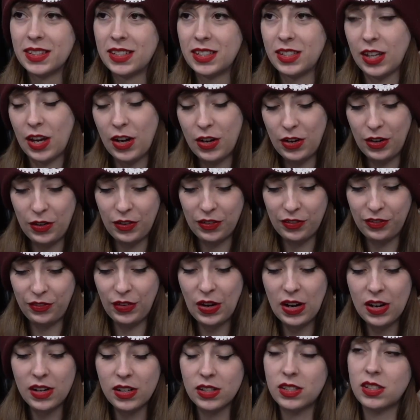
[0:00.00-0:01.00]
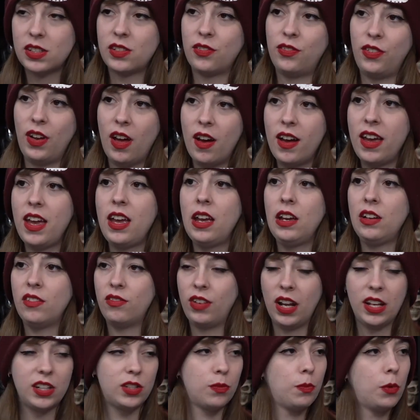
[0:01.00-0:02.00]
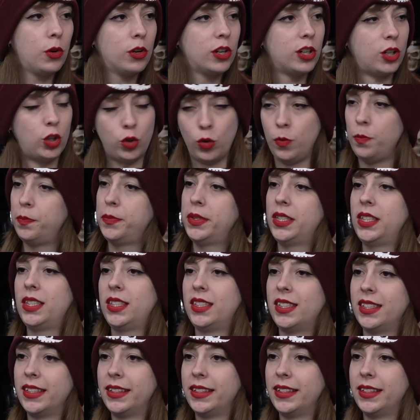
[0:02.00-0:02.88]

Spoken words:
So fast flying Flesh Borer troops.